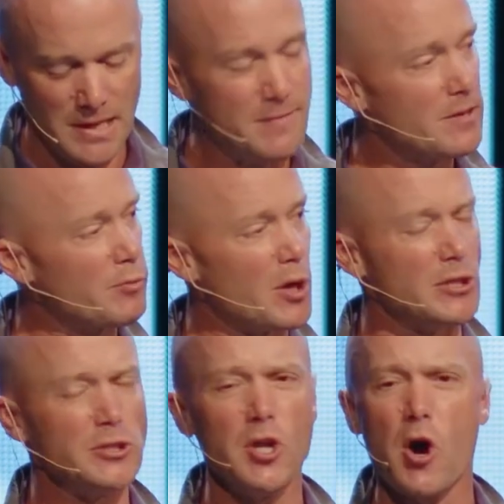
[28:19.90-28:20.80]
even if we're a
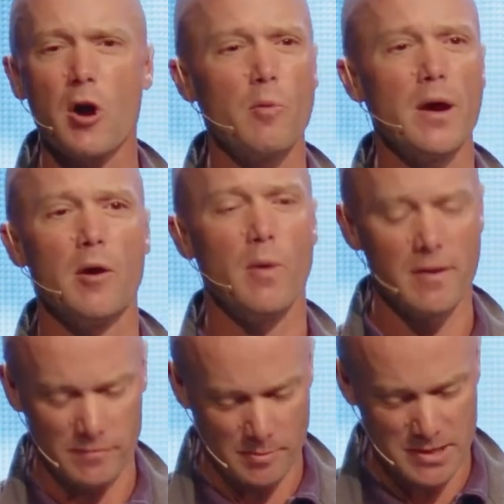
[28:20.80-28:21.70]
long way
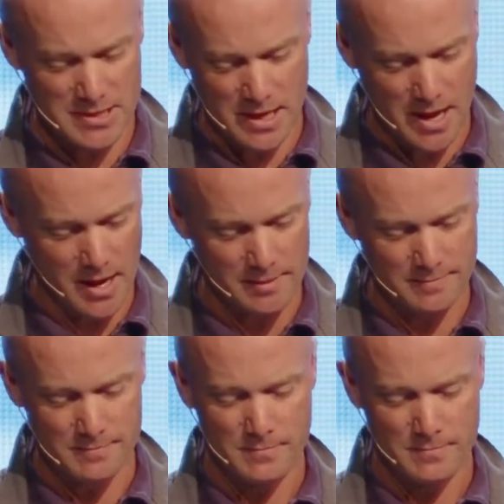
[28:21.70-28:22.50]
away from it today.